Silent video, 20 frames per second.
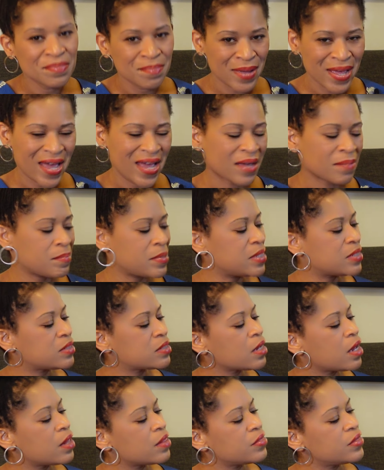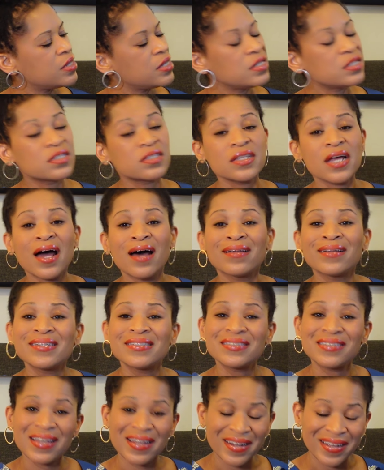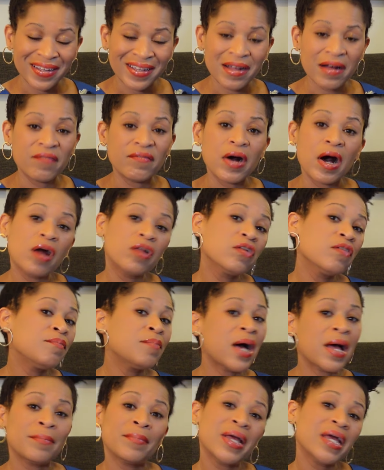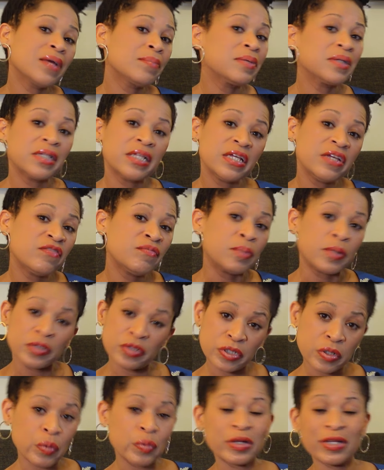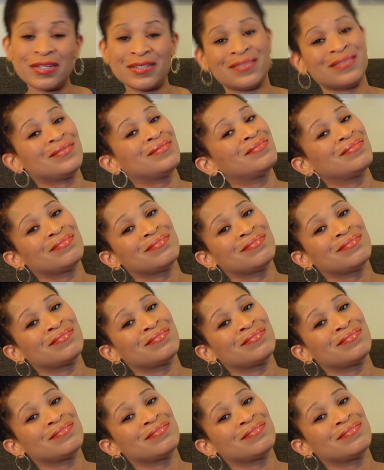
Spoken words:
bag meets the style aesthetic of all of my make-believe personas.